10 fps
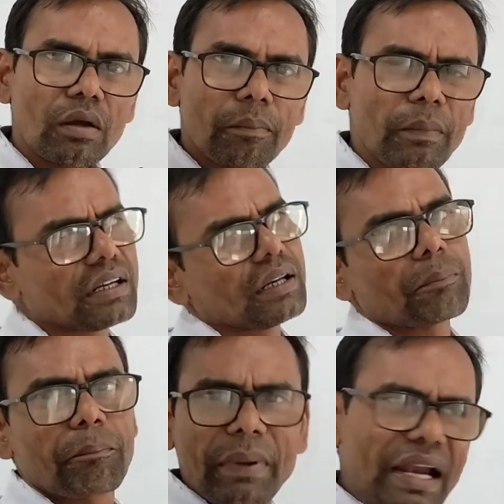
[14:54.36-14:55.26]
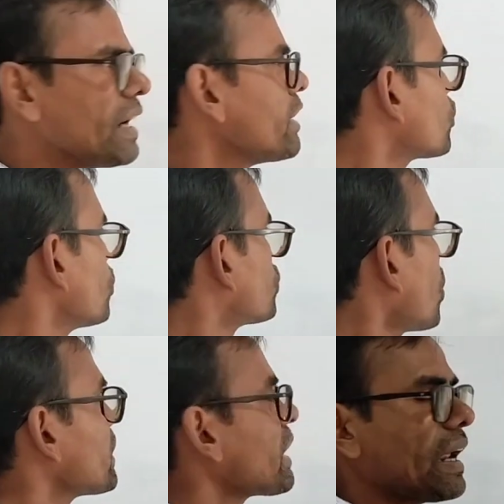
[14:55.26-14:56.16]
but paid in
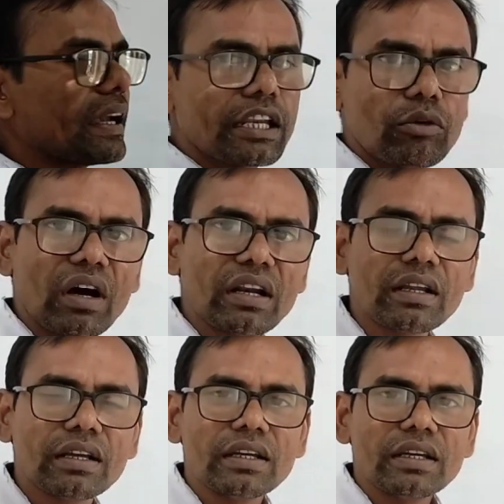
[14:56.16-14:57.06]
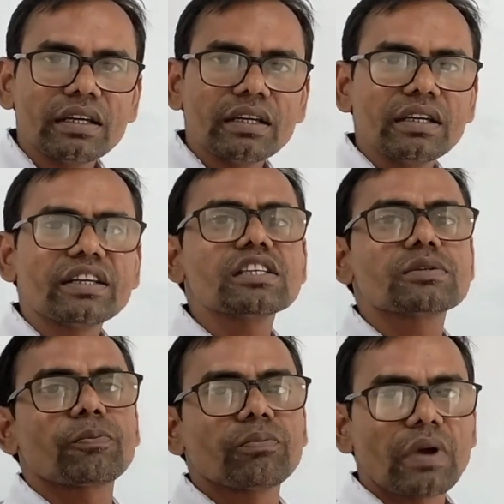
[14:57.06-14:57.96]
2081, it
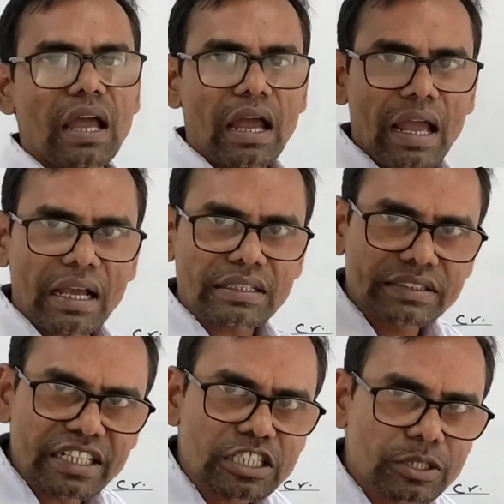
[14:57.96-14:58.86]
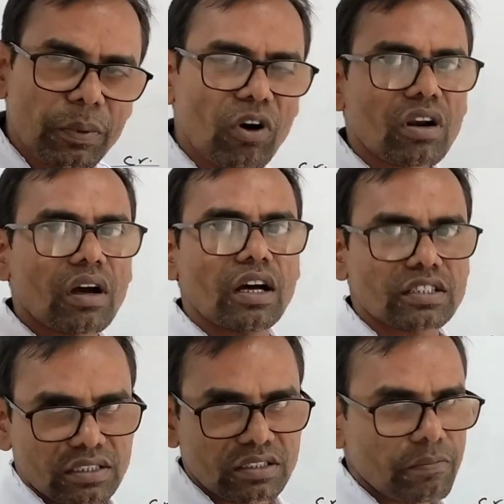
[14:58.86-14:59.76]
is assets for
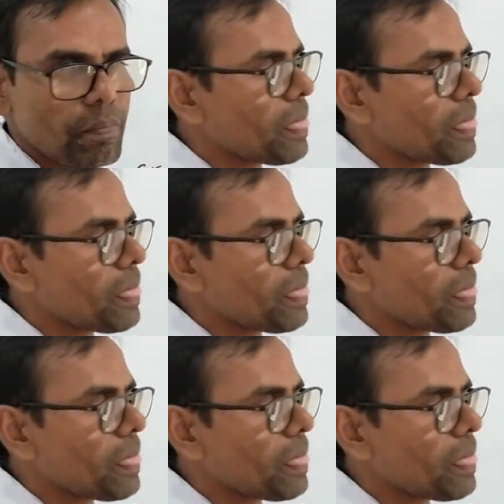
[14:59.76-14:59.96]
us,